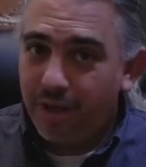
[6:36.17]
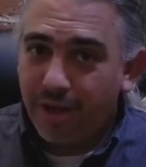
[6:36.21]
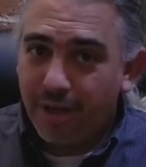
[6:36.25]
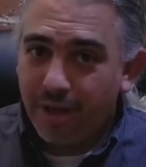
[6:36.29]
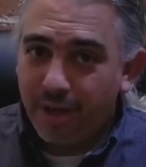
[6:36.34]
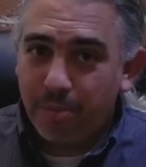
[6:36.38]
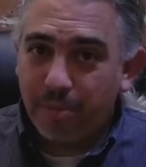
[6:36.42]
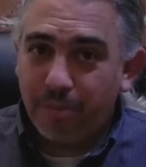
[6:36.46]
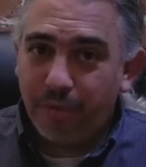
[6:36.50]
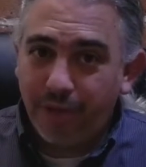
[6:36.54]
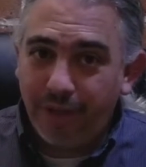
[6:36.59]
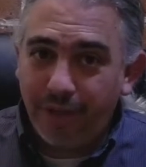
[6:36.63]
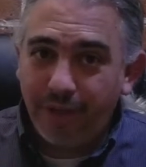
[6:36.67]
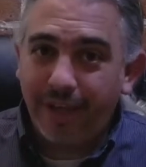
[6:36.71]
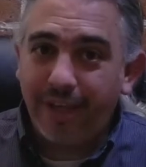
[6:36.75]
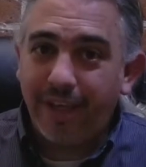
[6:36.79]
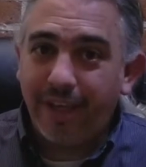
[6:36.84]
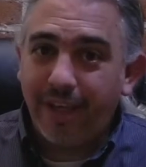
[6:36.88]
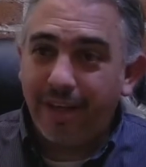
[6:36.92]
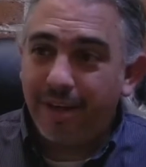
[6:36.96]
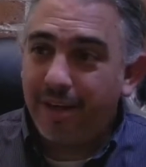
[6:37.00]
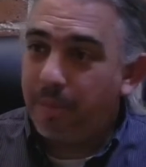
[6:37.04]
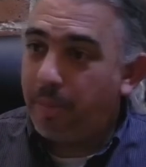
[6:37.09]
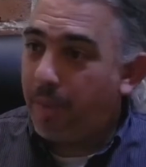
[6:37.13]

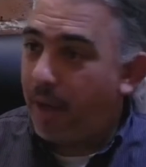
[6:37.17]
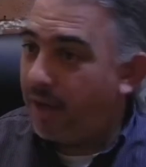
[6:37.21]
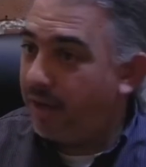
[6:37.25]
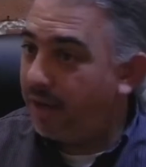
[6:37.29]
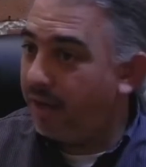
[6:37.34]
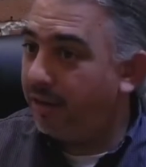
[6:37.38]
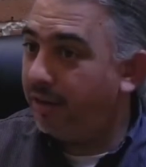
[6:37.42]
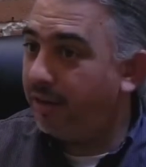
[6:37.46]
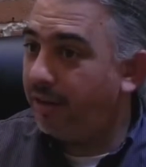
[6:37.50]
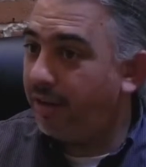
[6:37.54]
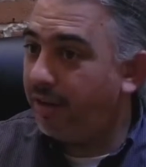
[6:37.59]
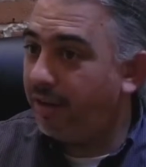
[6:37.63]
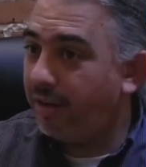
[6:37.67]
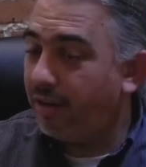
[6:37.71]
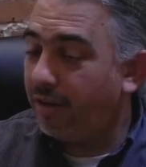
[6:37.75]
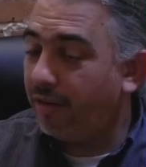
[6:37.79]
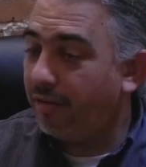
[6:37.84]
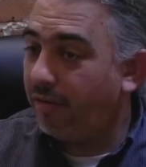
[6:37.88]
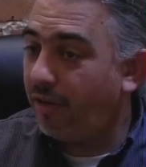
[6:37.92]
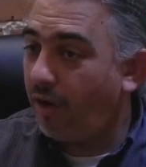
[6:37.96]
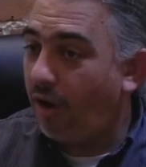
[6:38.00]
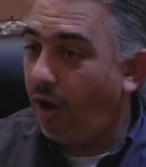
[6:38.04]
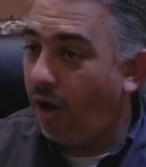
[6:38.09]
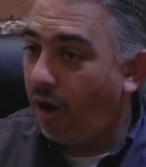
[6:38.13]
completely independently
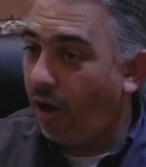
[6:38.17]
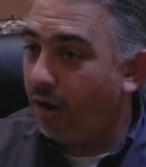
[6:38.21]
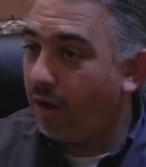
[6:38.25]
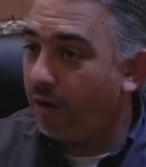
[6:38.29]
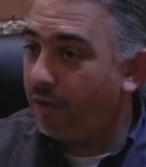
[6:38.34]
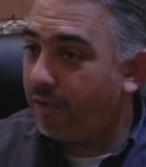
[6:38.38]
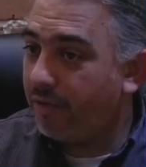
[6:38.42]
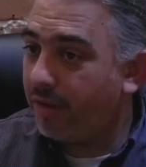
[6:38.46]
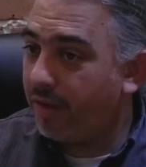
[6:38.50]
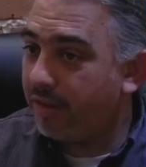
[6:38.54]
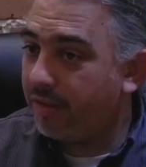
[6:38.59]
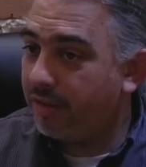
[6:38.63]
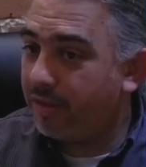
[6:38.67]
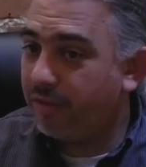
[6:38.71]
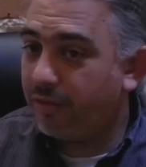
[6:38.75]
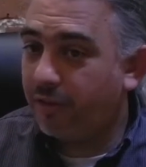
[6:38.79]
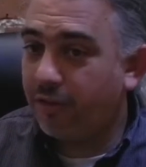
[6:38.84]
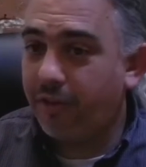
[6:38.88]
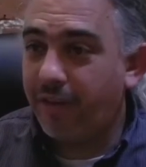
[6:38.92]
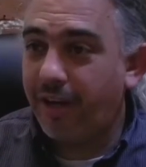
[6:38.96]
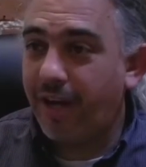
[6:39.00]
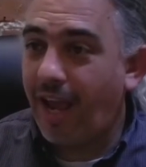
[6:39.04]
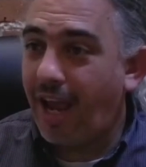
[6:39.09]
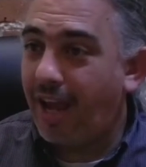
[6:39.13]
of our
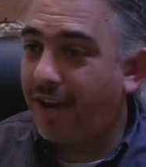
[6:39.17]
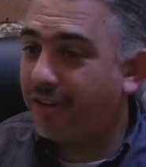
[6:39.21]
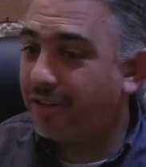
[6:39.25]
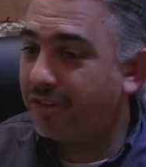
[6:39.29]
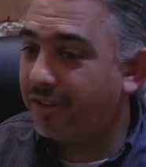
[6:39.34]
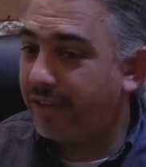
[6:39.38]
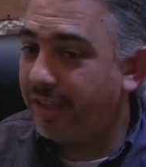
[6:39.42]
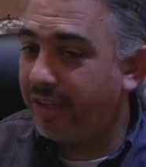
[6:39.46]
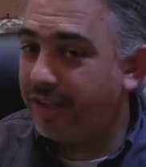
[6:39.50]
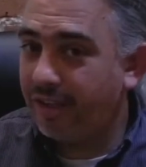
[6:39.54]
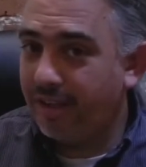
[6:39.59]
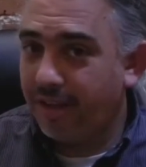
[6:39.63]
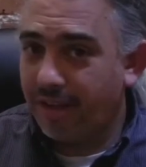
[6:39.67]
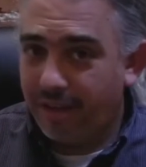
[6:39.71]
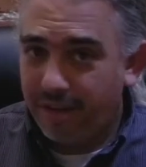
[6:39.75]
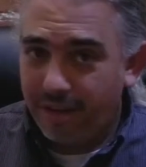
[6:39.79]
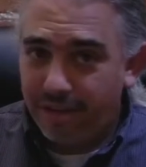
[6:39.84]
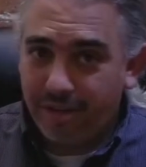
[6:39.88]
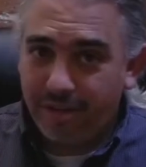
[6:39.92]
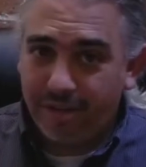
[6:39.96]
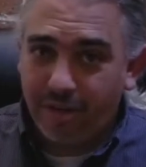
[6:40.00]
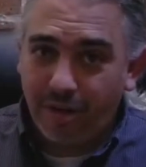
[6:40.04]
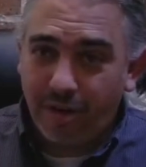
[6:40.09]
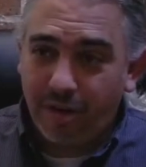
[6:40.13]
festival and actually
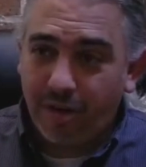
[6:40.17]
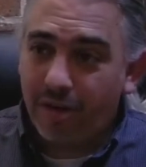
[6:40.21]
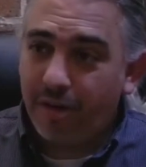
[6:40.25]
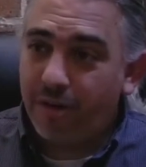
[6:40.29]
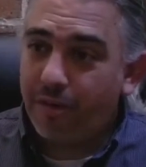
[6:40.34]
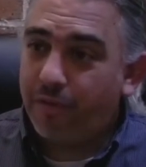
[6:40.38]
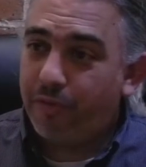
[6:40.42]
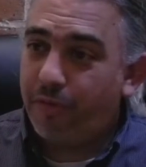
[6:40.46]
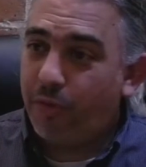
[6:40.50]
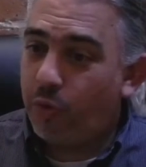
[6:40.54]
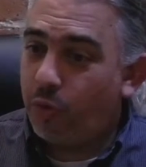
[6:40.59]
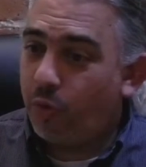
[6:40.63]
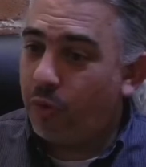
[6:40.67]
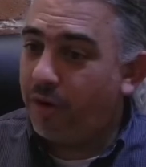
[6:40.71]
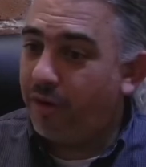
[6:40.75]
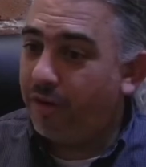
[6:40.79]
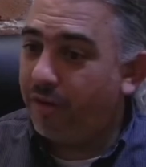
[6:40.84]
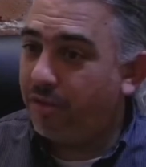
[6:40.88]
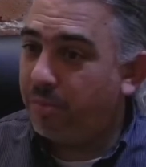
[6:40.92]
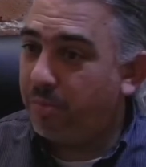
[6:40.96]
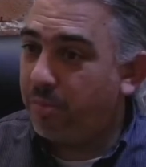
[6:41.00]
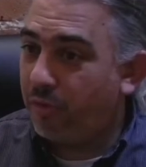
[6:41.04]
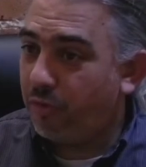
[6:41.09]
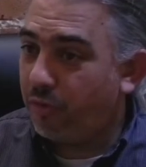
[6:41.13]
started a few
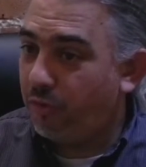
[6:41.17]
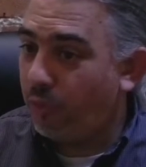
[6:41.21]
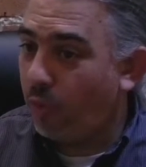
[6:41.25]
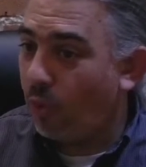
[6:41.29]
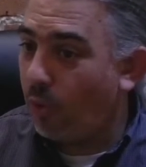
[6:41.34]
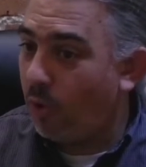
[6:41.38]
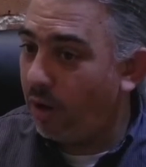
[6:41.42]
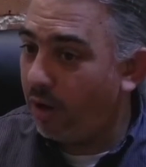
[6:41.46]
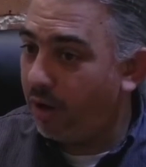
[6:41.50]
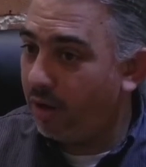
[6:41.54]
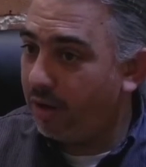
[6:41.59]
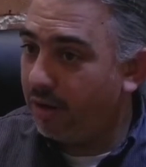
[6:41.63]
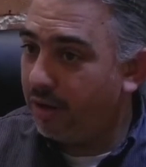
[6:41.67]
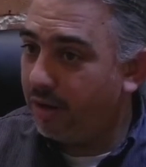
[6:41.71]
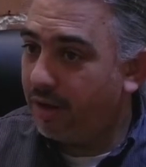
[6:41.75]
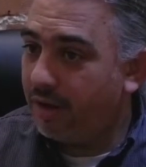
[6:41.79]
years before.